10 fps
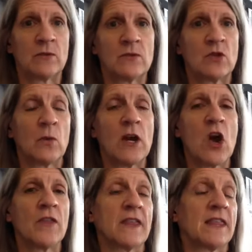doing
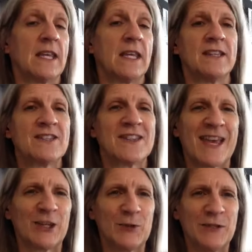all the things
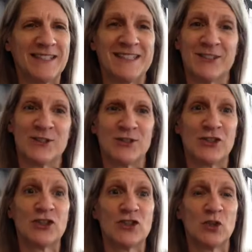that you need
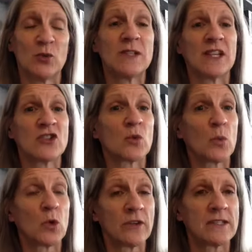to do to get your
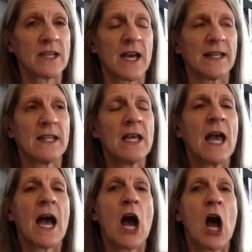work done.
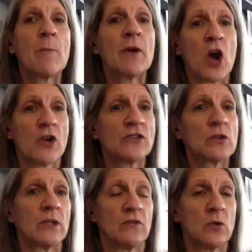But also
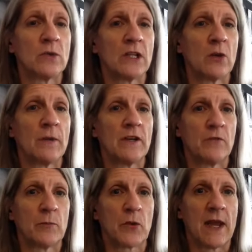give you a little bit
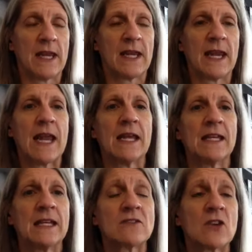of break.
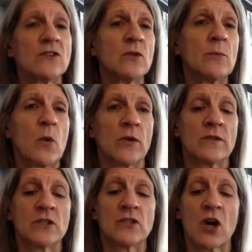And it's also
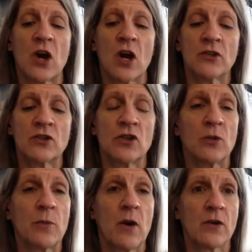important to talk to your
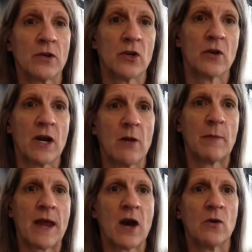partner
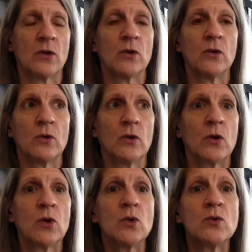about
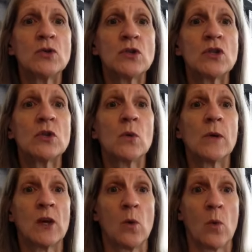who's
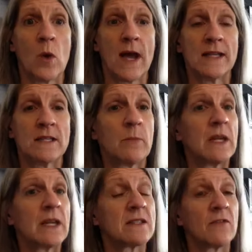doing what,
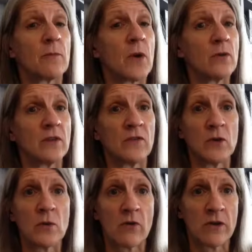because if both of
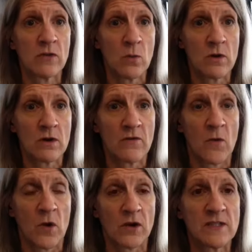you are in the
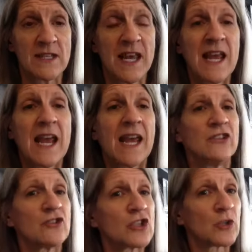workforce
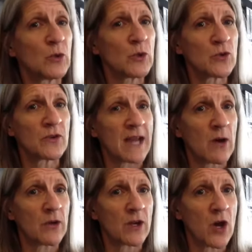and your children are
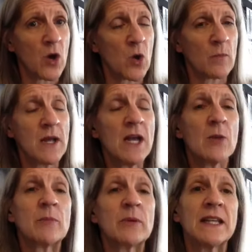now at home,
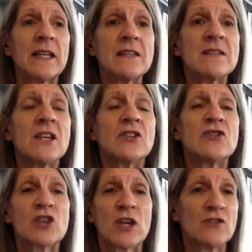please
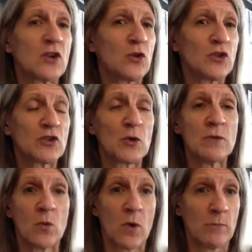just don't assume
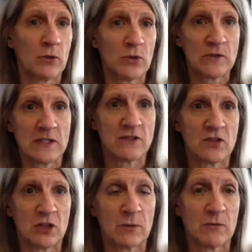that one person is
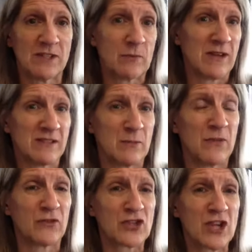going to be responsible
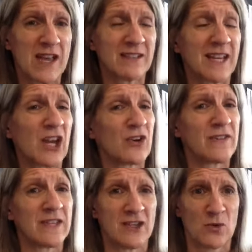for childcare
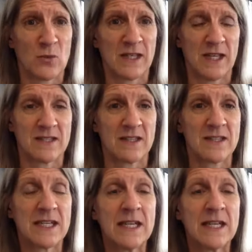and the other one isn't.